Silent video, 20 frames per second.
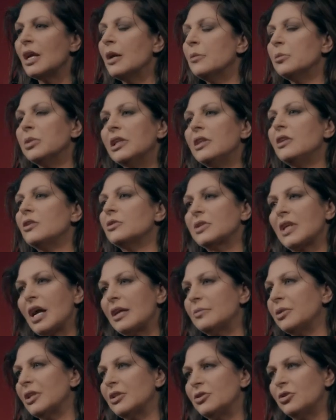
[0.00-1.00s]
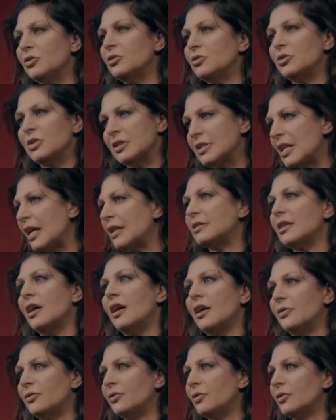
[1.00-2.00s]
millennials, God bless you, you're just not
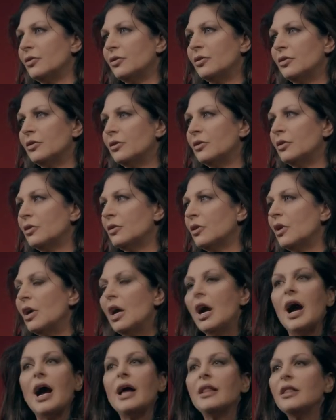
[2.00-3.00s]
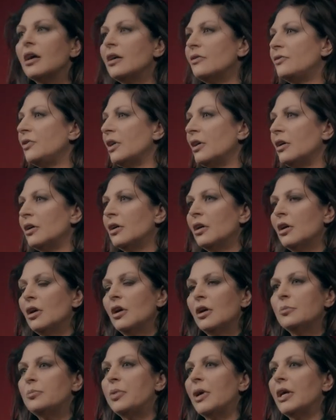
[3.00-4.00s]
tough. I love you,
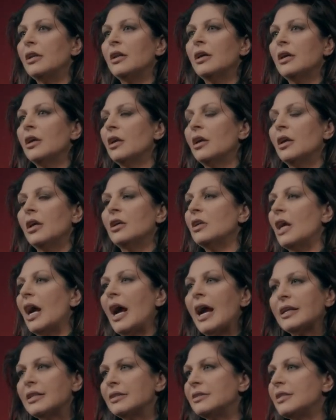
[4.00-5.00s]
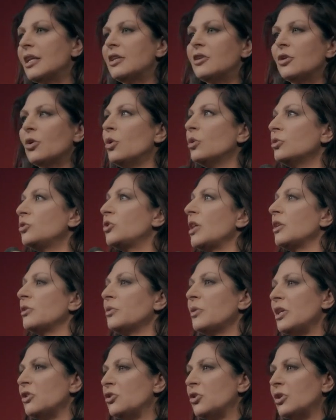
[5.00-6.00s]
but I could take your whole
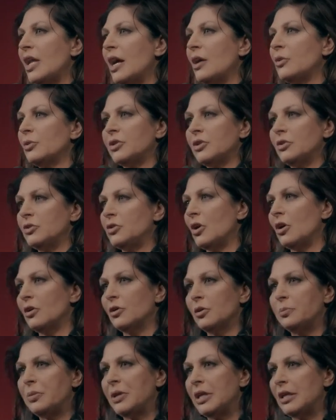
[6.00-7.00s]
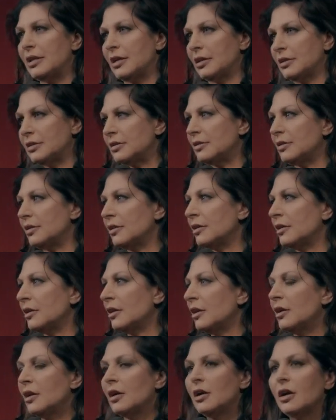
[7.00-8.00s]
generation out with a jar of peanuts,
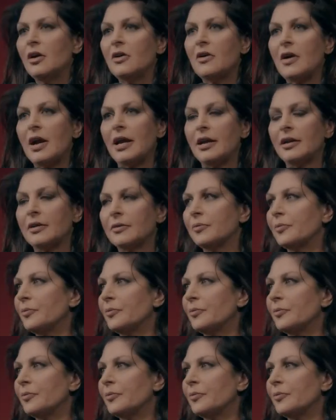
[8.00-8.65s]
all right?